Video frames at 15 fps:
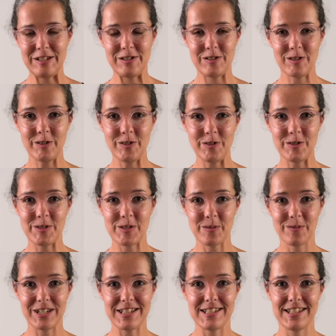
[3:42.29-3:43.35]
Don't use the
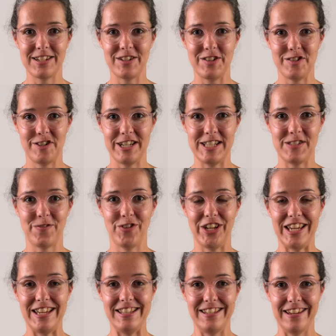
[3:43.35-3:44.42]
ones that are nice for
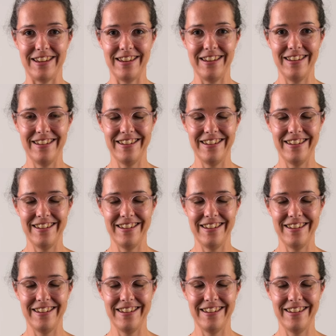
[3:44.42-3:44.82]
eating.